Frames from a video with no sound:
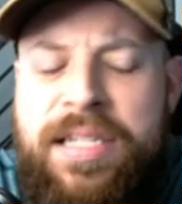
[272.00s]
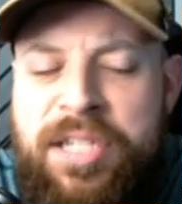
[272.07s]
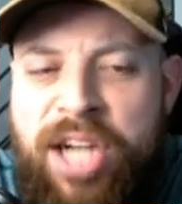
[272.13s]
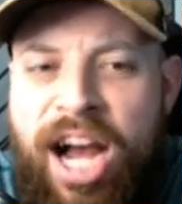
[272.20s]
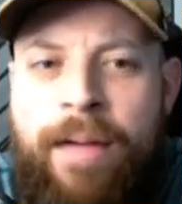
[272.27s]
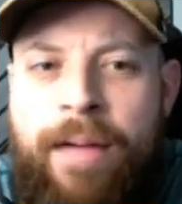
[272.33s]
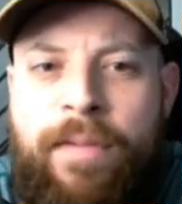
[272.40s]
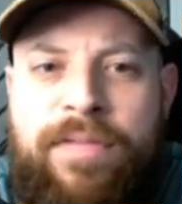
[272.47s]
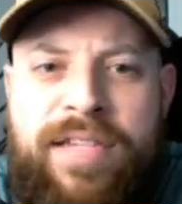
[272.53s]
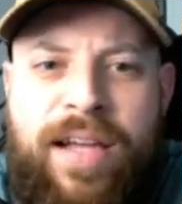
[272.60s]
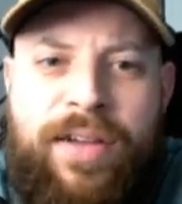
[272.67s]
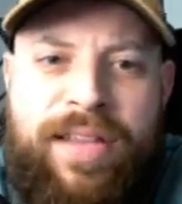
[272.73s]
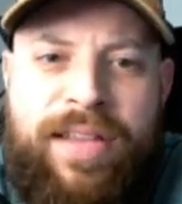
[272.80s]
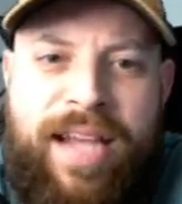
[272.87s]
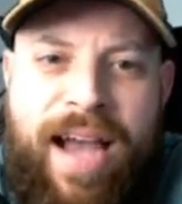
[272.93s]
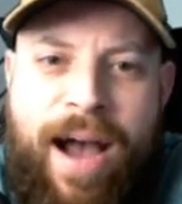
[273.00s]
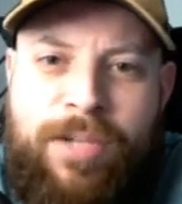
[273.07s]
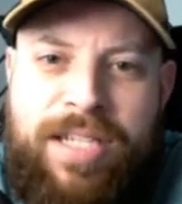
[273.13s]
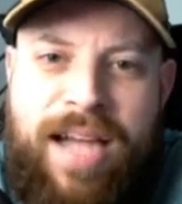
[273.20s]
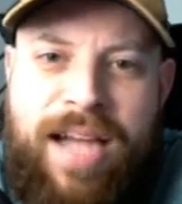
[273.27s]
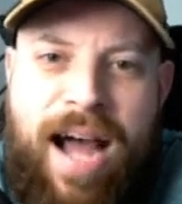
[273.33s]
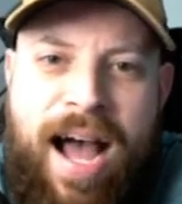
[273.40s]
job of selling the
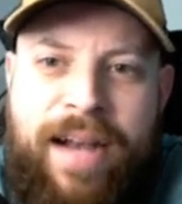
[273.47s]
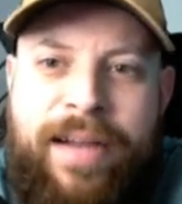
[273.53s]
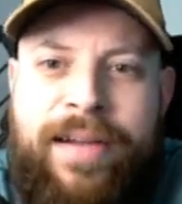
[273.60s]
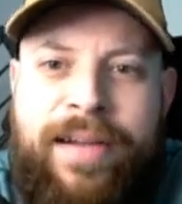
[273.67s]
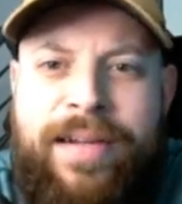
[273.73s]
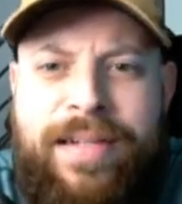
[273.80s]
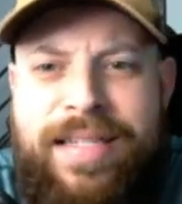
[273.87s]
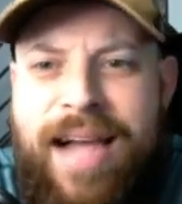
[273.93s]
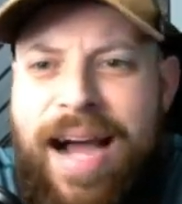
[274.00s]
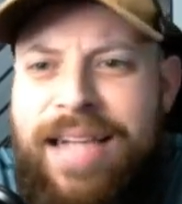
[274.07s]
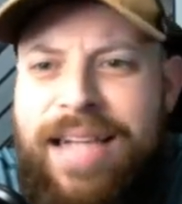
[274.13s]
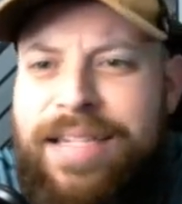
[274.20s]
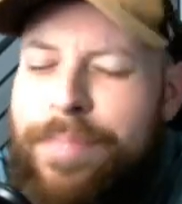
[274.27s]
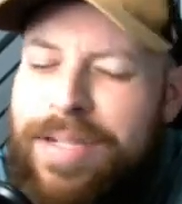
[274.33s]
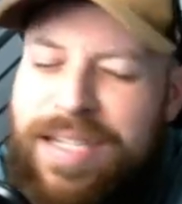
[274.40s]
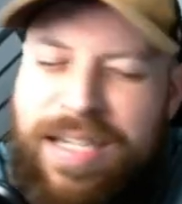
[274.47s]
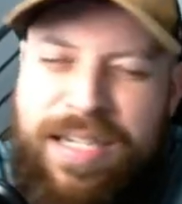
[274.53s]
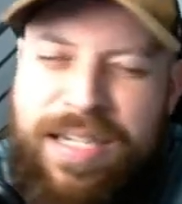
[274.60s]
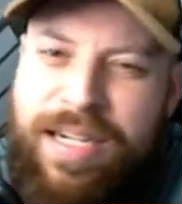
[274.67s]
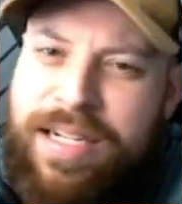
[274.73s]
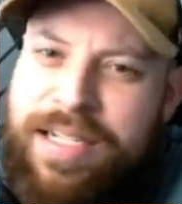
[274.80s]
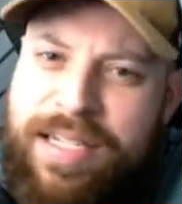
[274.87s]
outside, size and
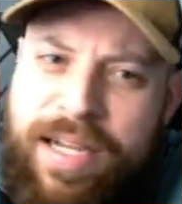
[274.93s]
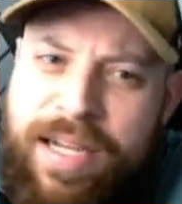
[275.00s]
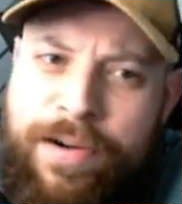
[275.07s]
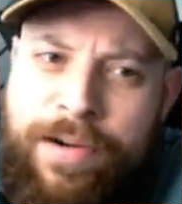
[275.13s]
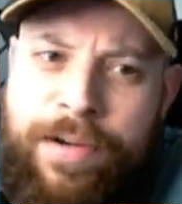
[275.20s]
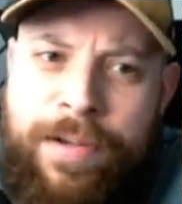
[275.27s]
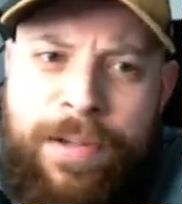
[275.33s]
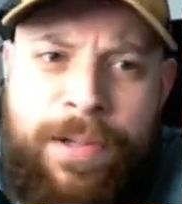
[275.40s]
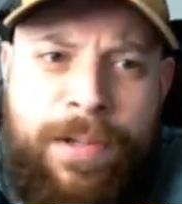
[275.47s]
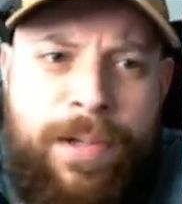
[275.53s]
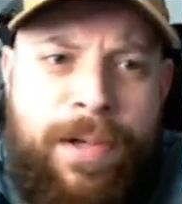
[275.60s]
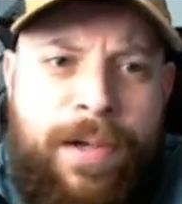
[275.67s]
position considered.